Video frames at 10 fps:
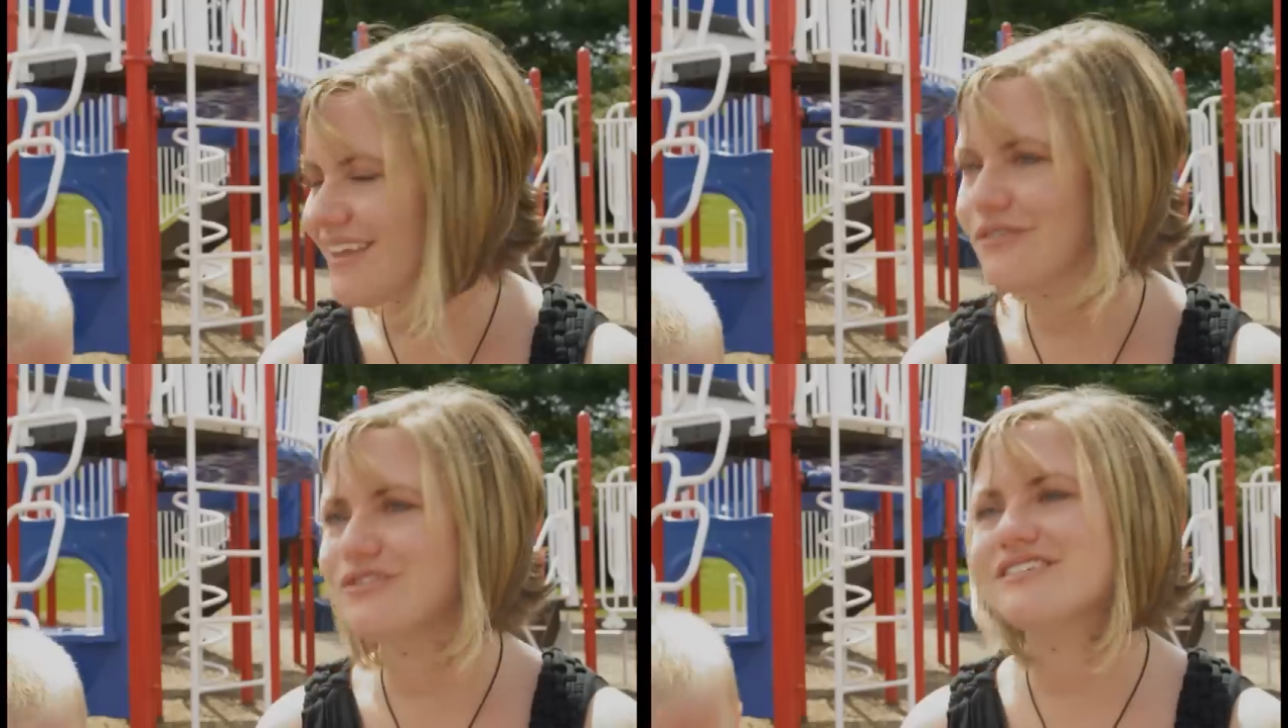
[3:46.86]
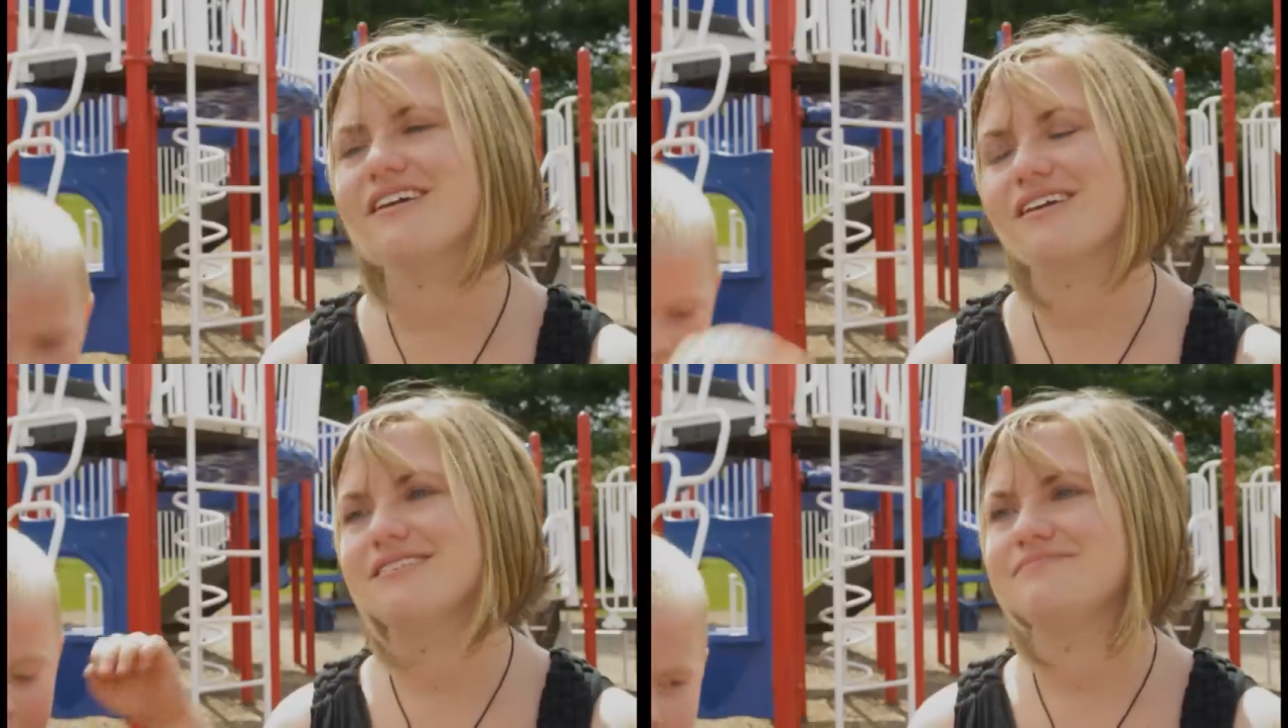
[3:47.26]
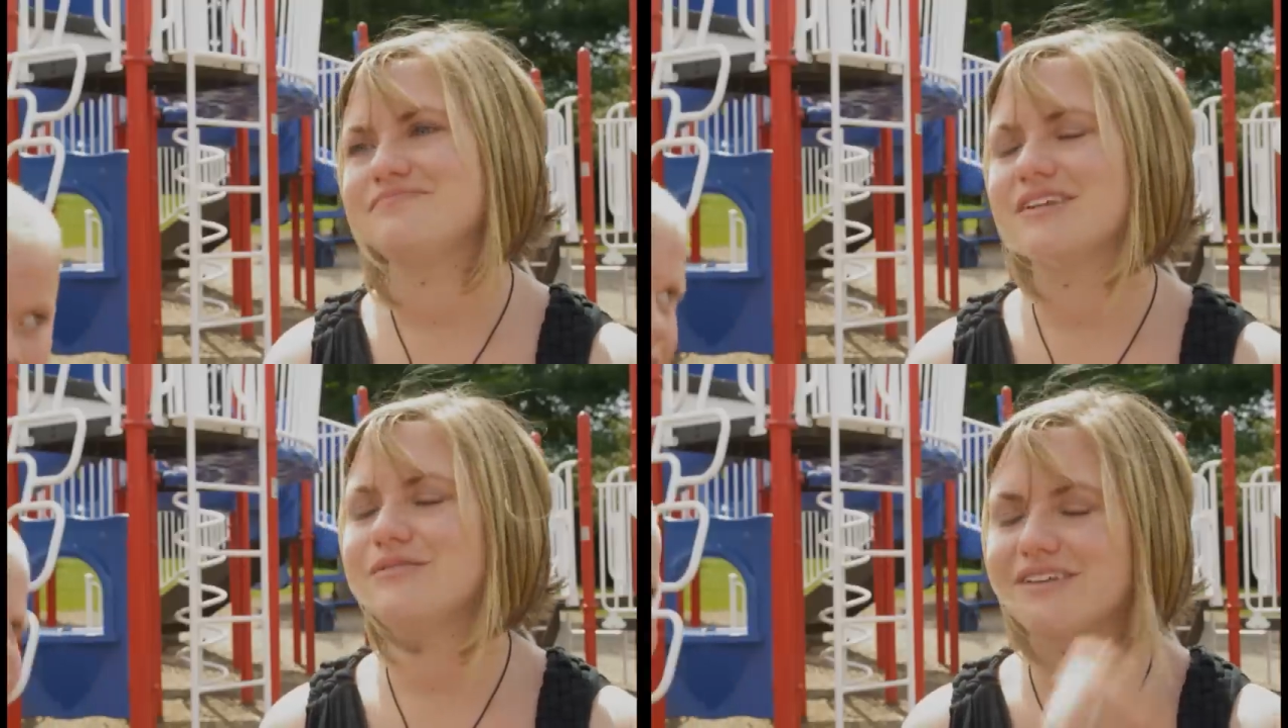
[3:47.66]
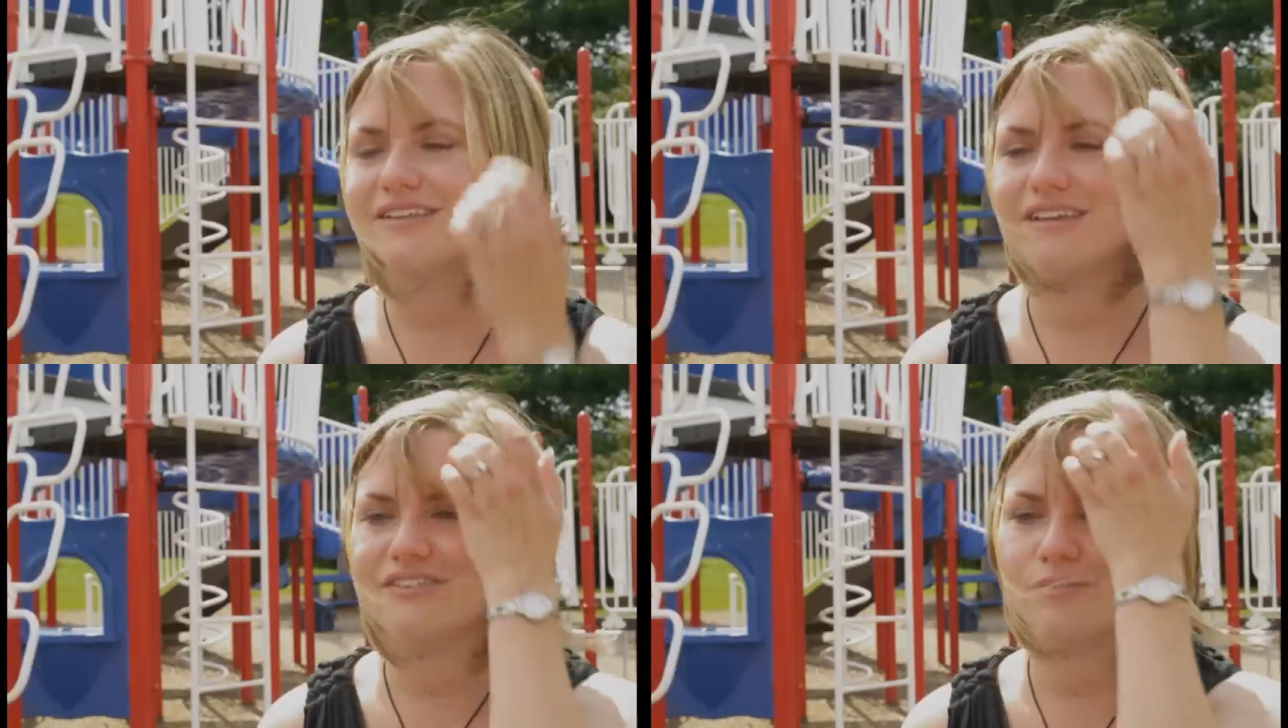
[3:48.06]
It was
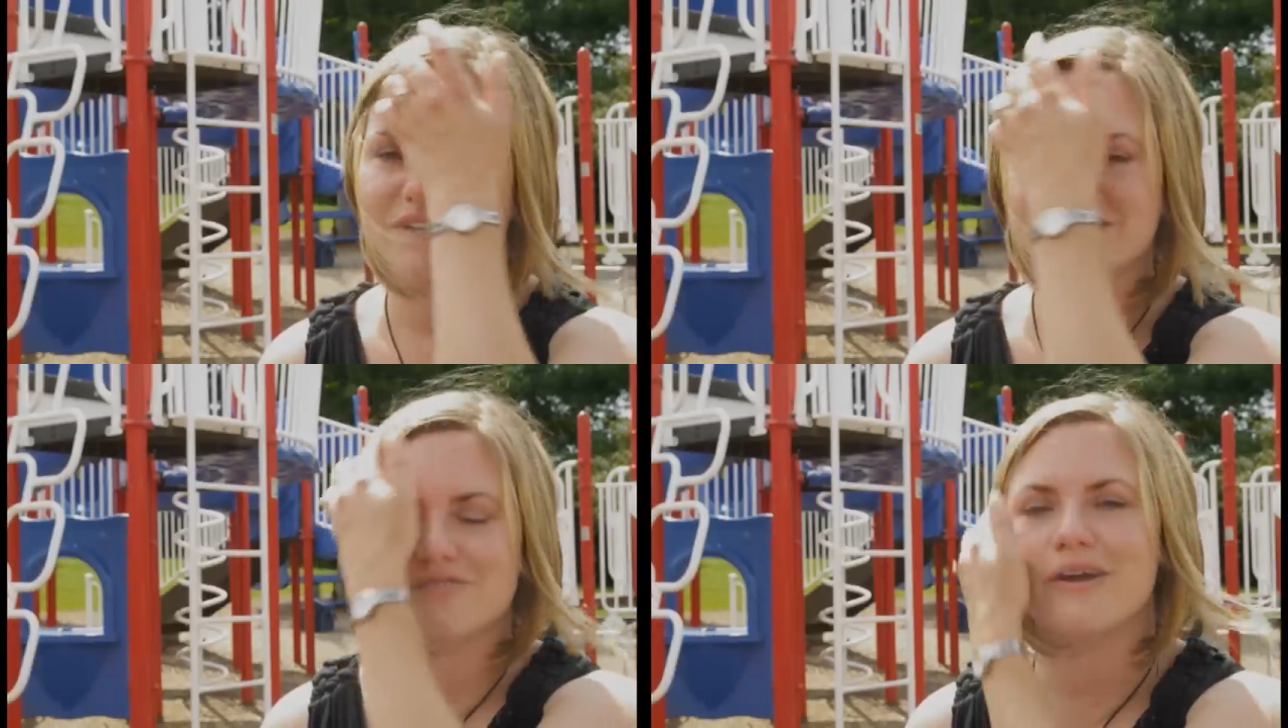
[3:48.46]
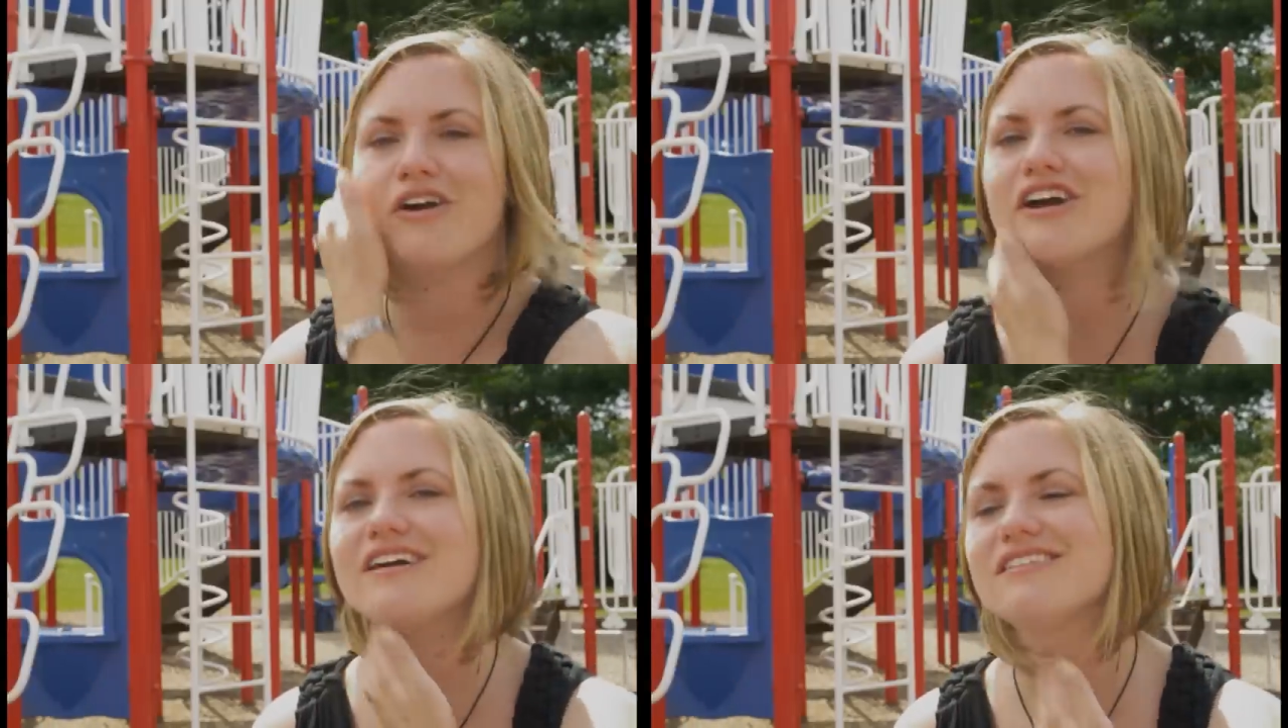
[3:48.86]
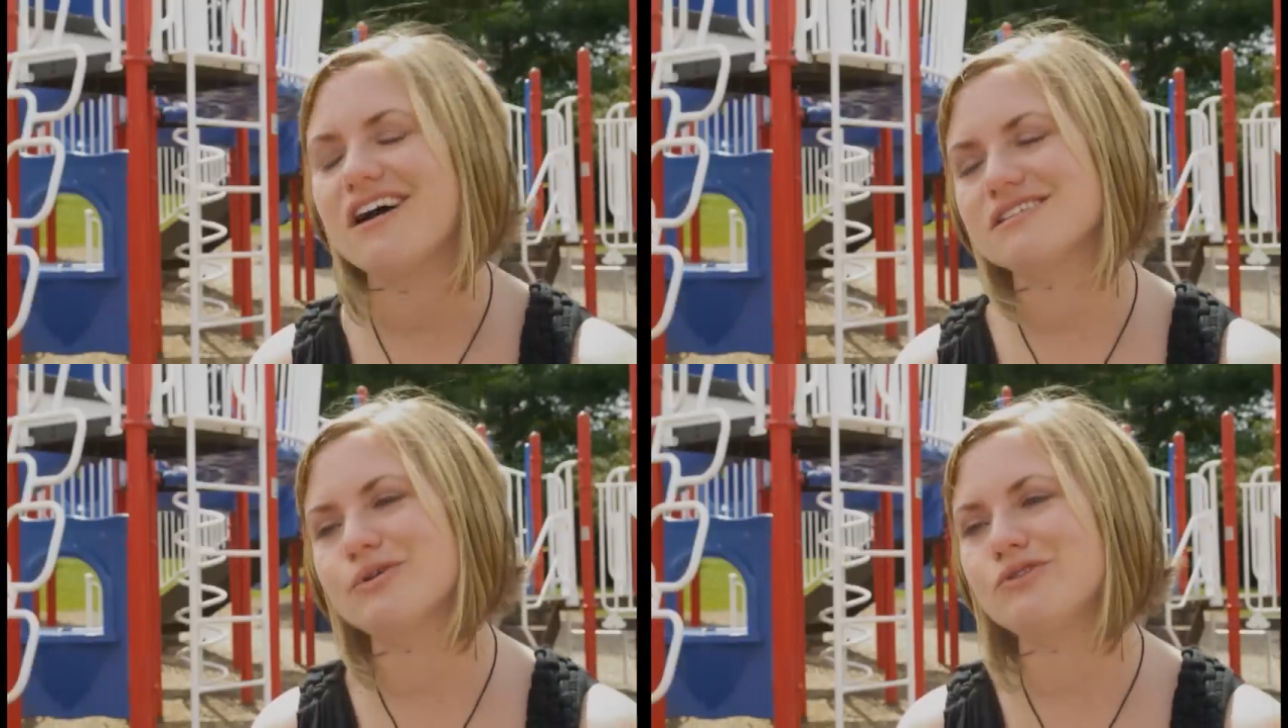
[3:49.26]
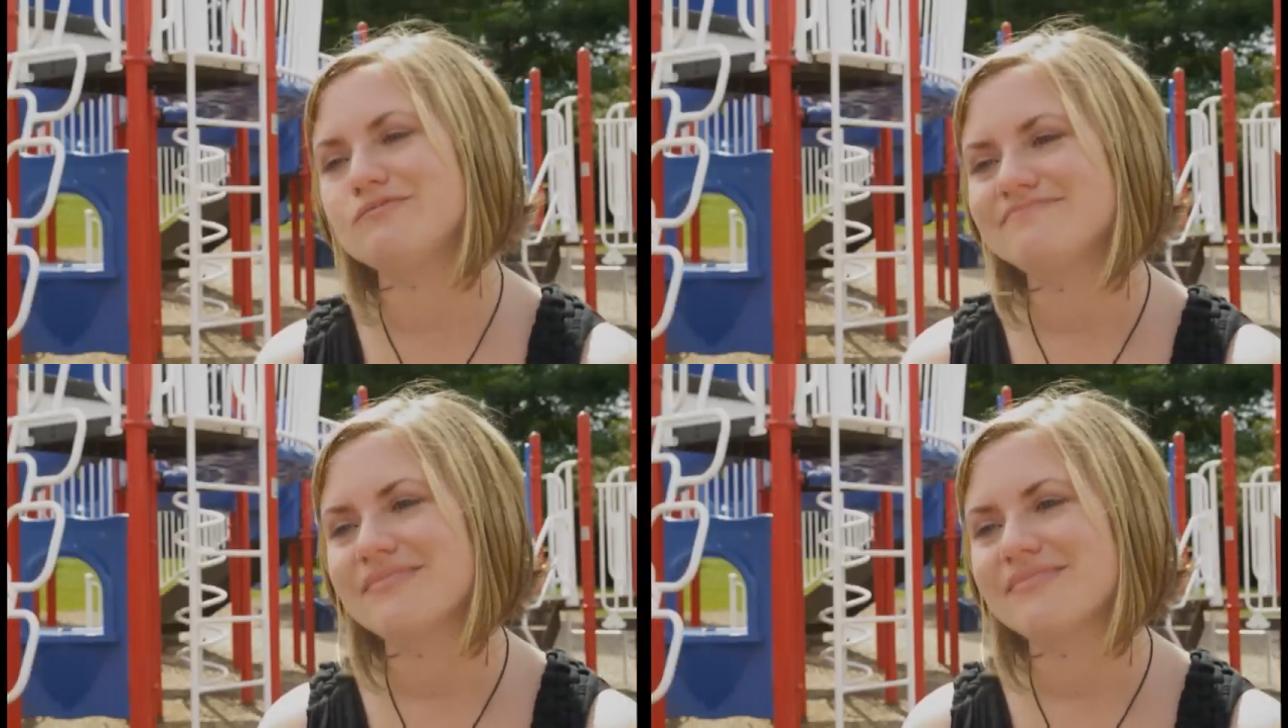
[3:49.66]
like leaving a piece of my heart at the hospital.